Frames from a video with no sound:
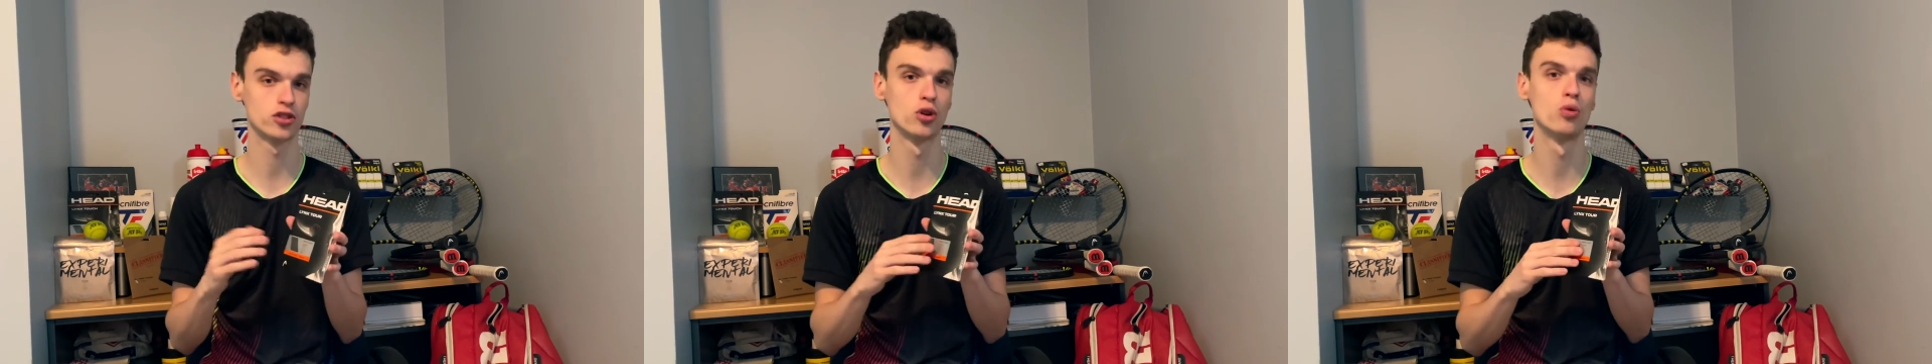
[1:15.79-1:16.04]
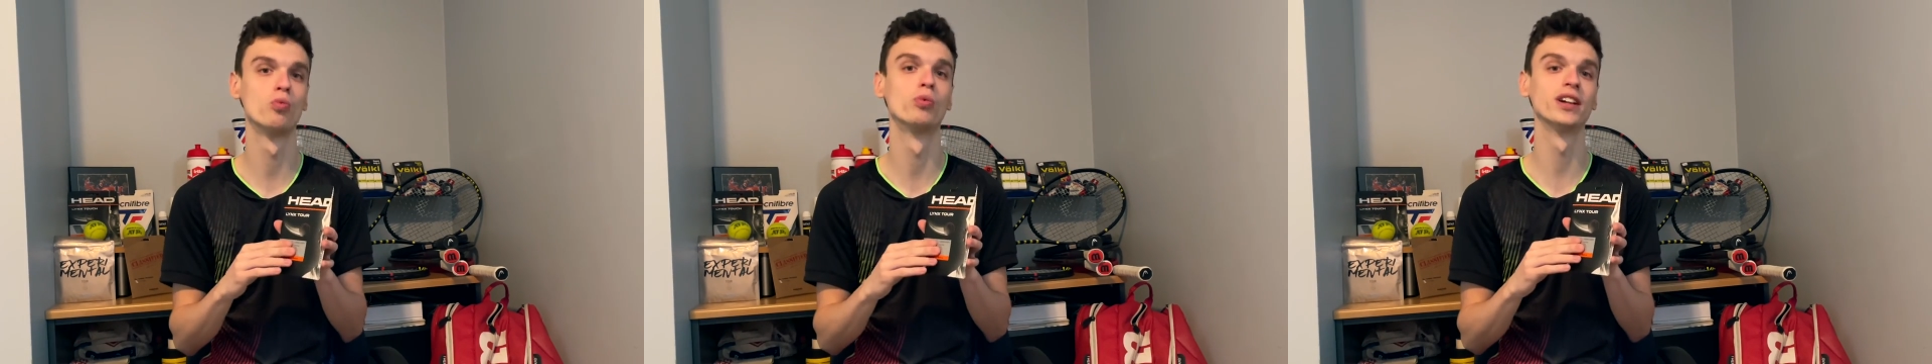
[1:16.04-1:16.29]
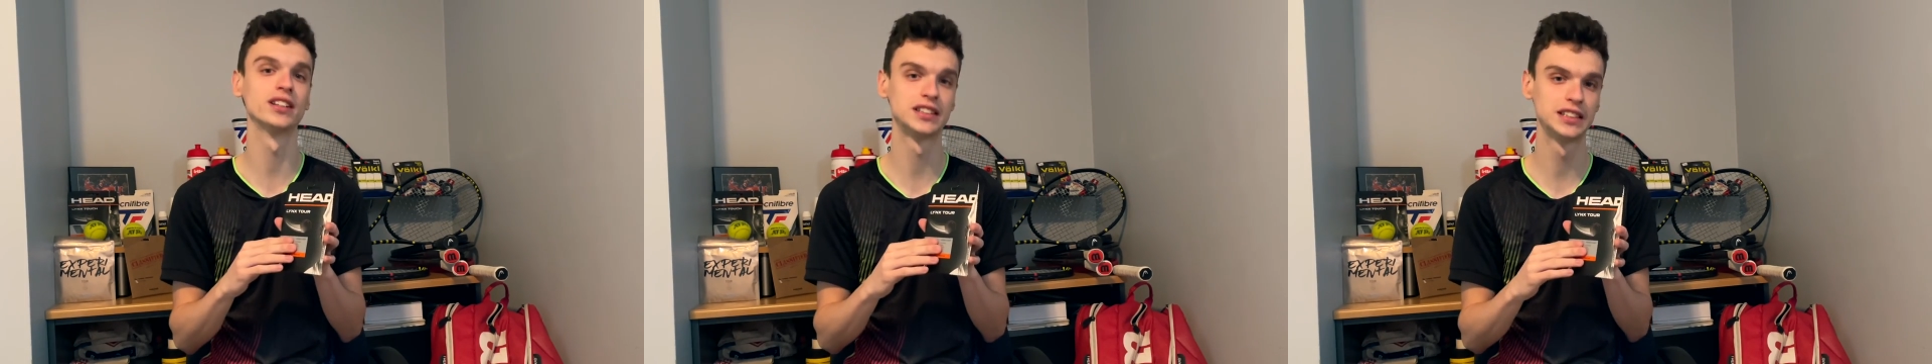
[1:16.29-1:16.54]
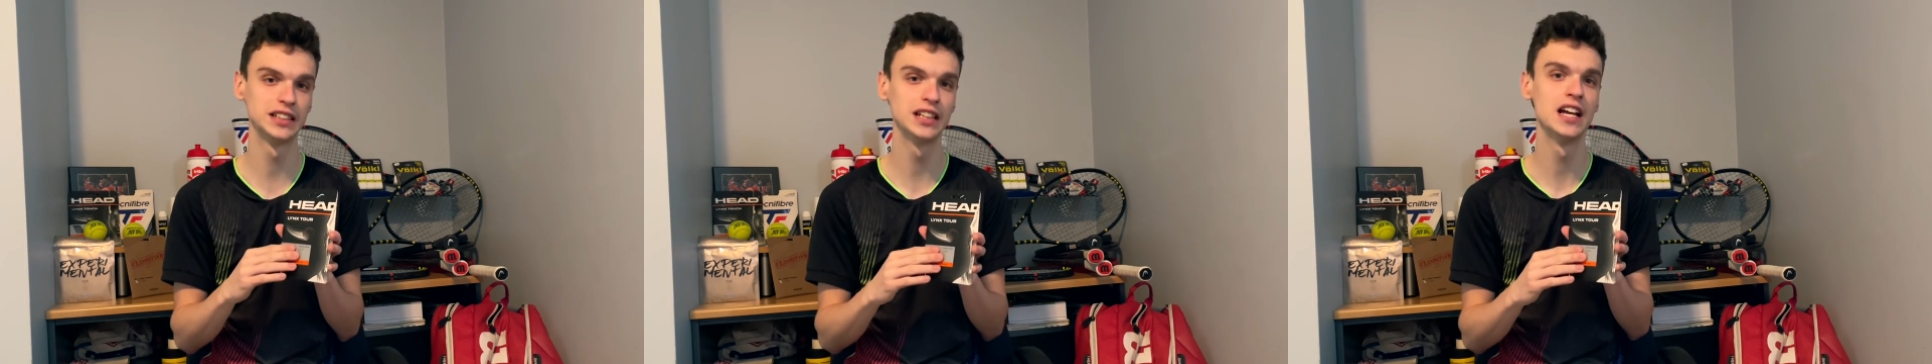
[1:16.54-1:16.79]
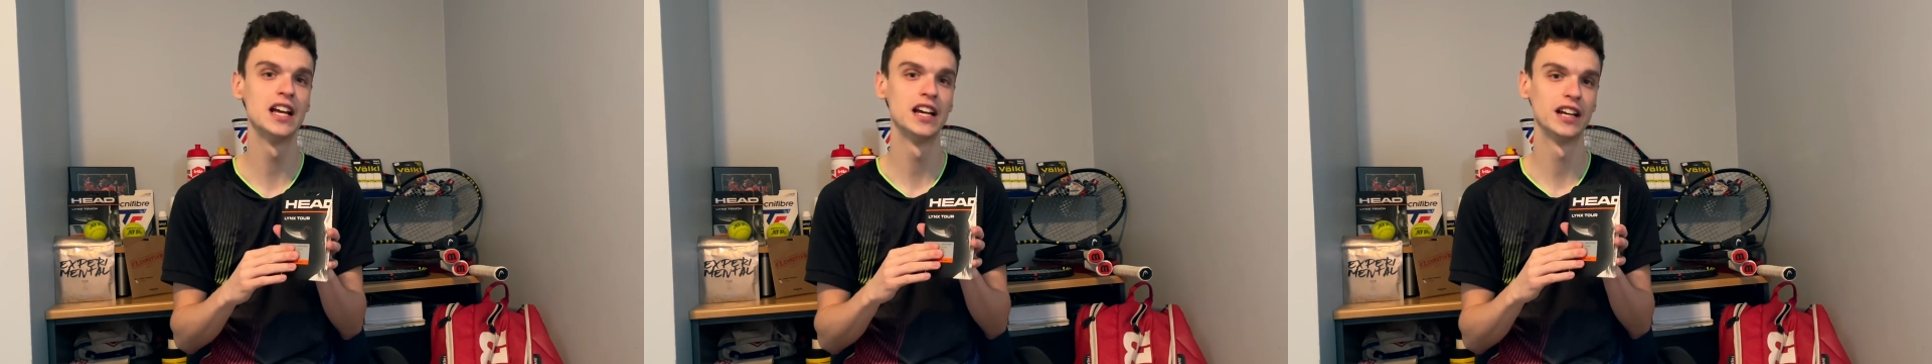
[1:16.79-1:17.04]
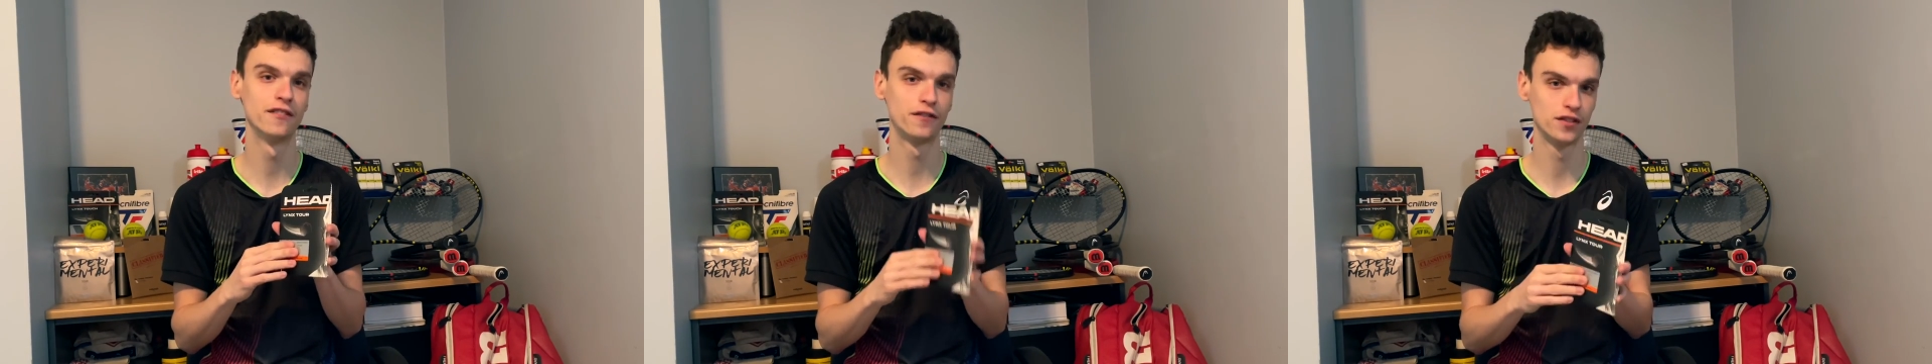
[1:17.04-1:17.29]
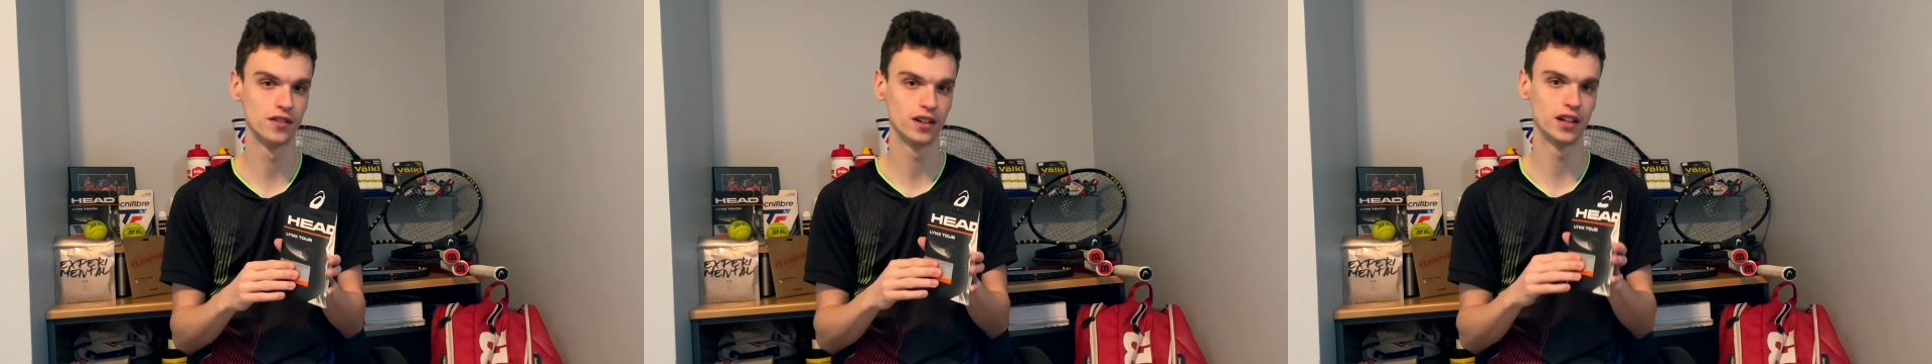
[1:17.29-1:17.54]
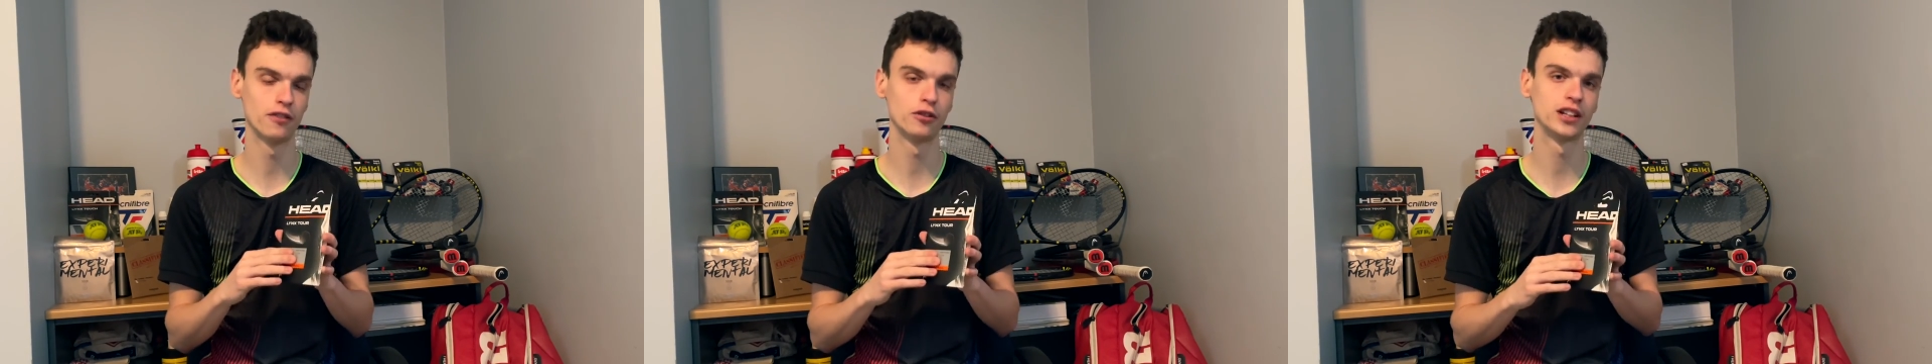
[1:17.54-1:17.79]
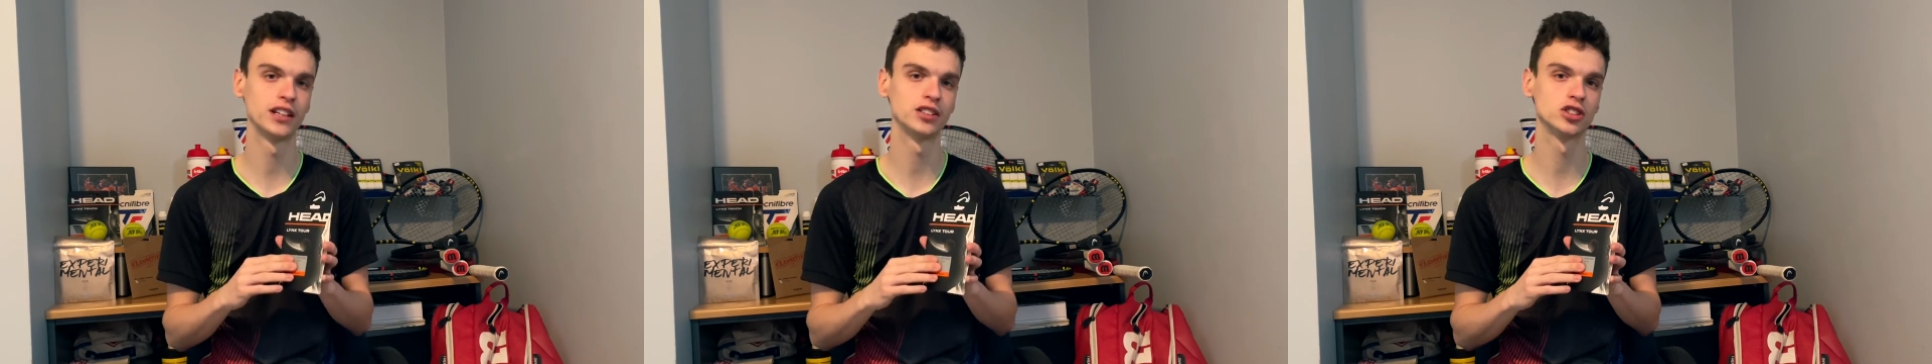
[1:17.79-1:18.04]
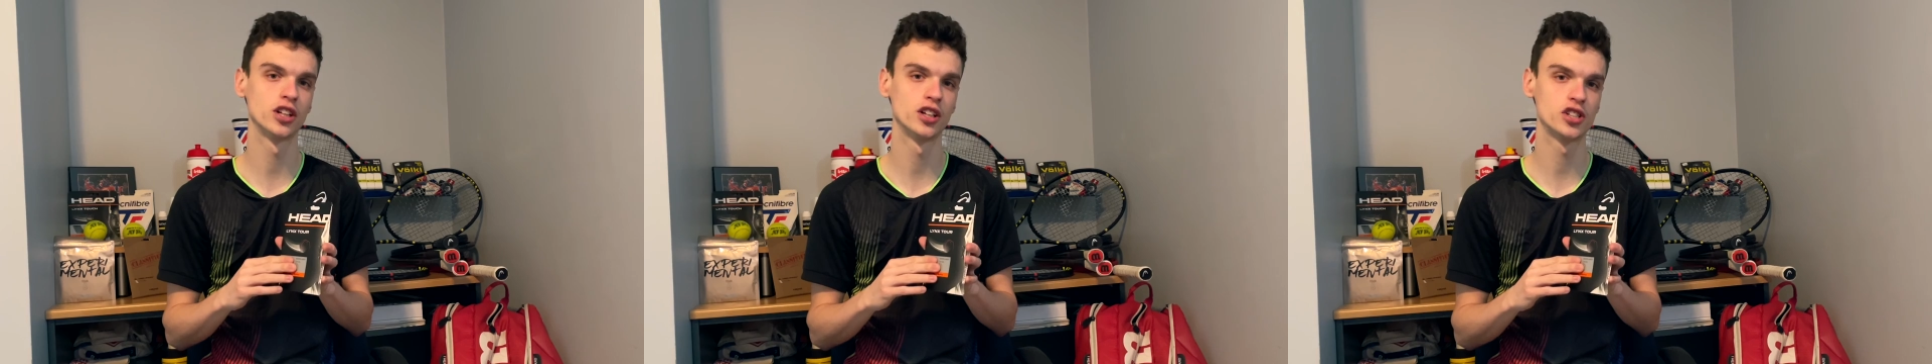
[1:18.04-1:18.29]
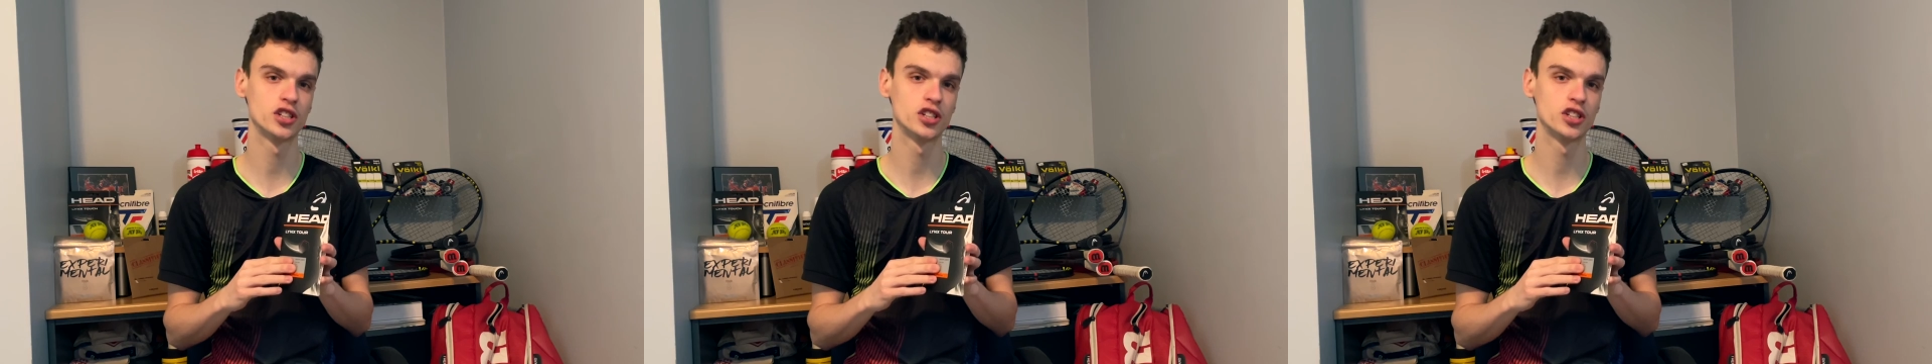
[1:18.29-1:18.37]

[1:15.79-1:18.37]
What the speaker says: So we'll see if everything's gonna